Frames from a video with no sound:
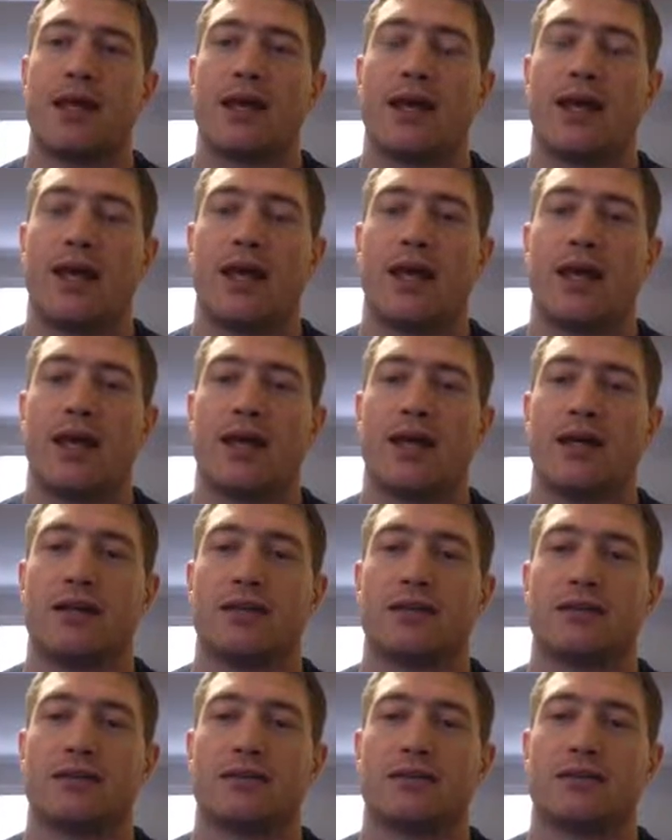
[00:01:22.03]

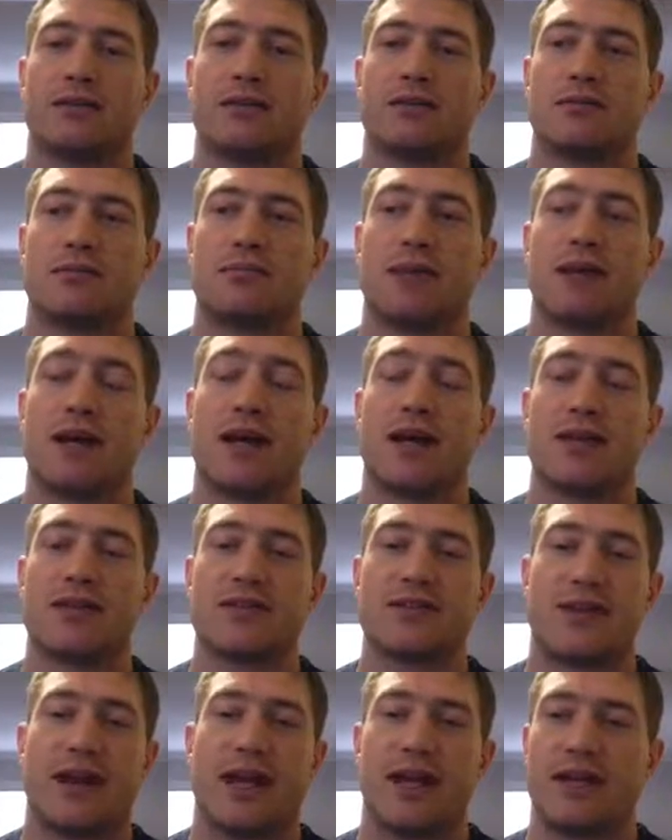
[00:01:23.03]
and because
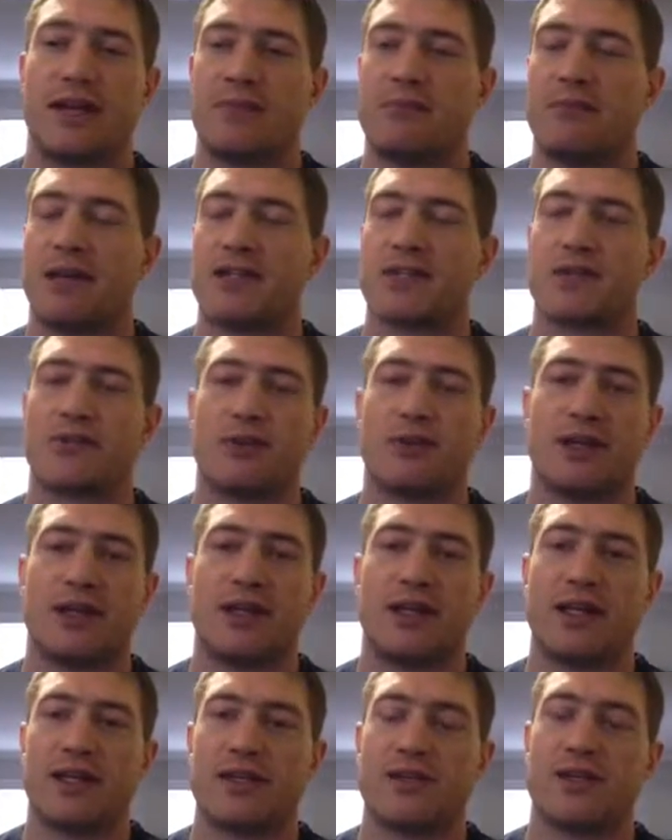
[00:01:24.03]
of that, it makes it
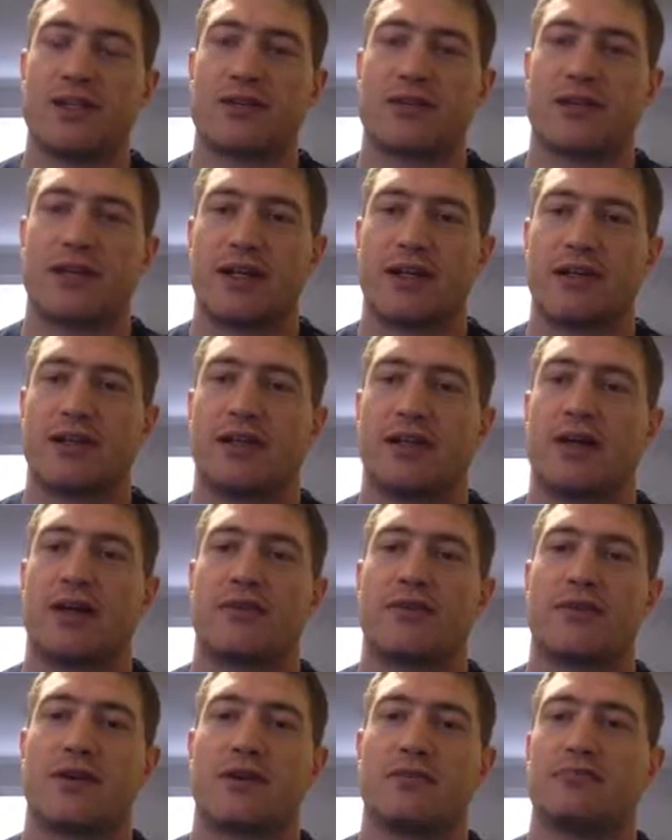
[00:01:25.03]
really easy to trade in and out
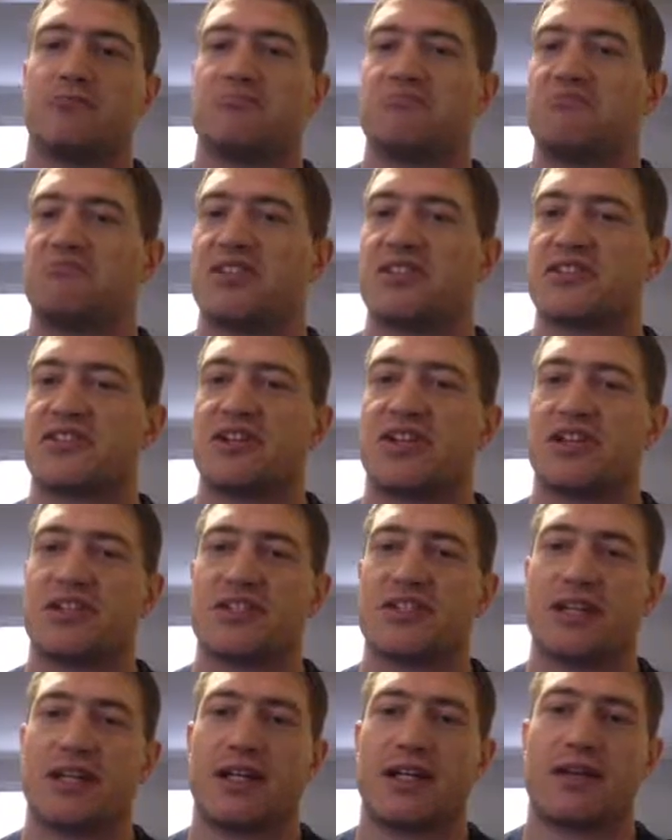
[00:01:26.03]
of them. Doesn't
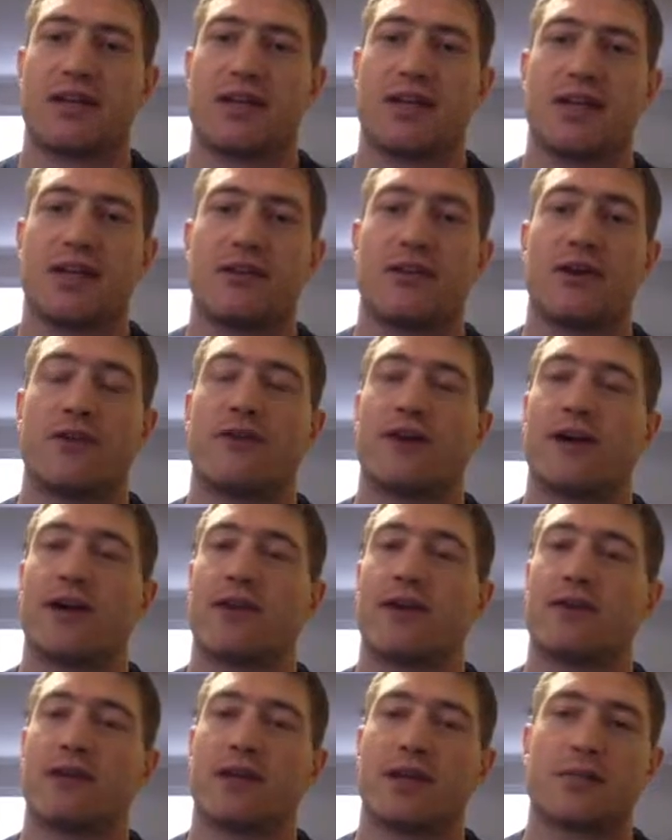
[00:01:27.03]
cost you anything. They're
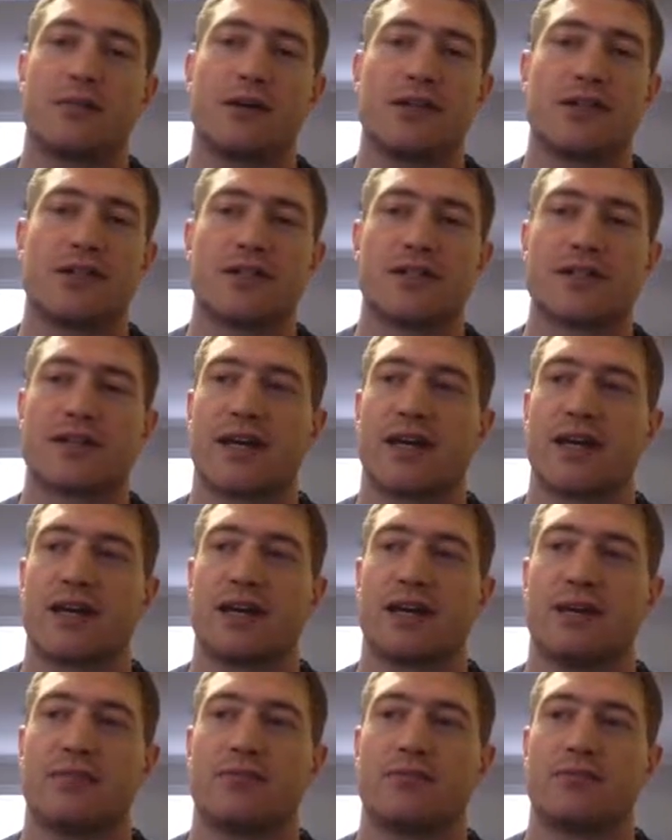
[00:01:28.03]
very liquid, just like
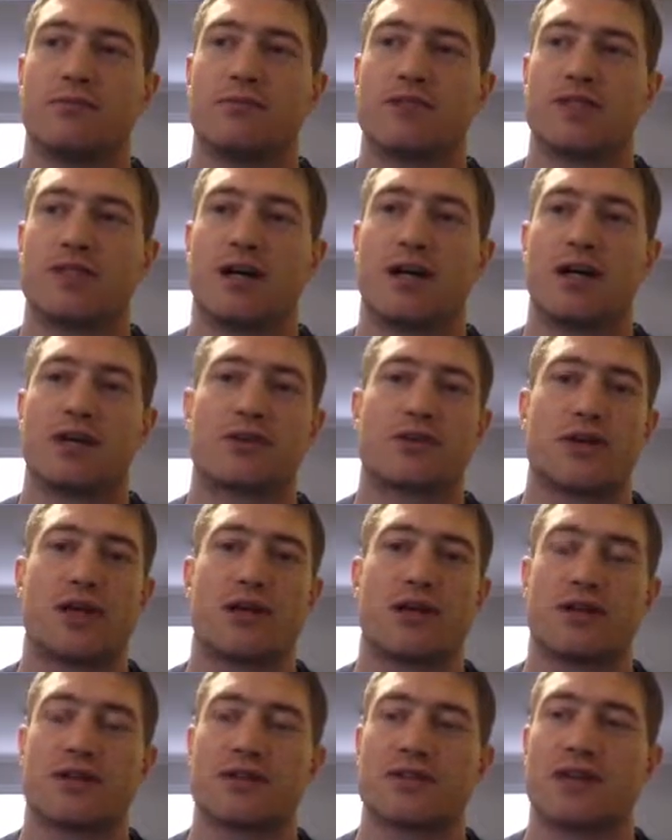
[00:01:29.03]
a stock
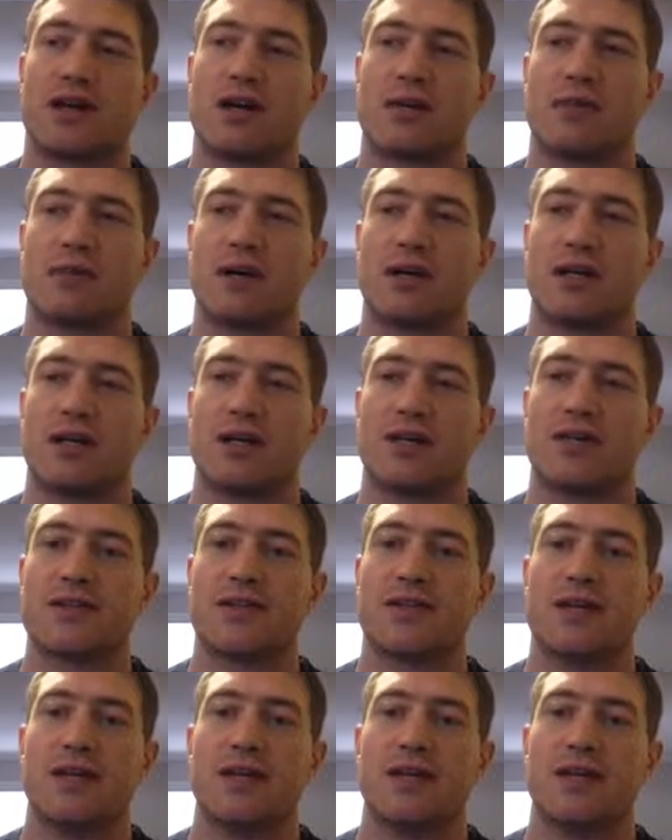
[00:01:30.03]
traded on the stock market is,